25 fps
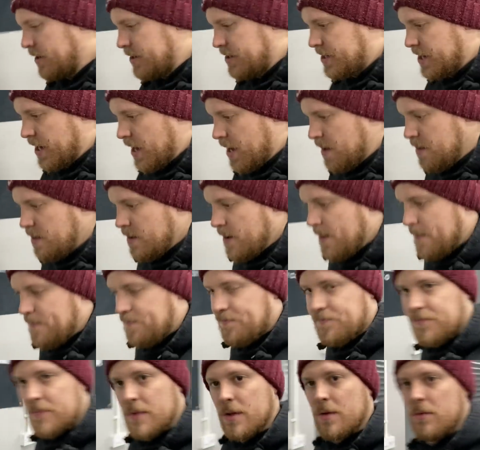to do,
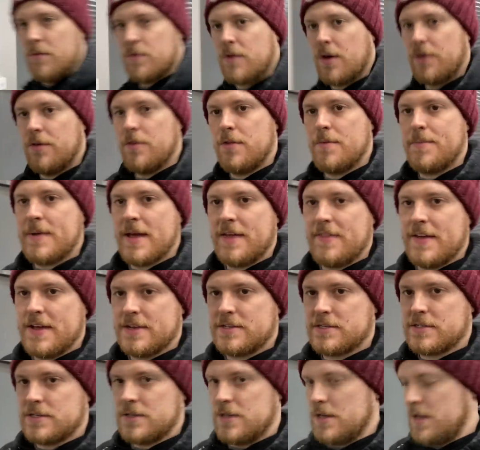we've got another bit of
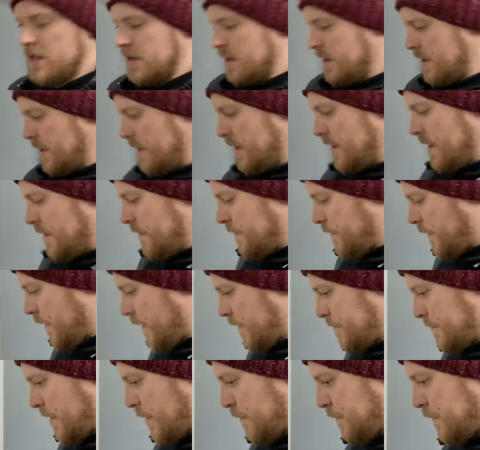this
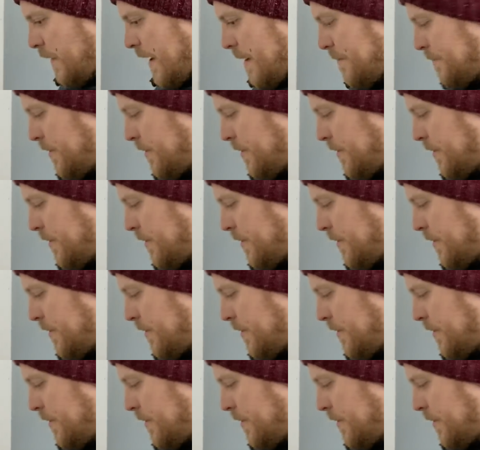5 mil flat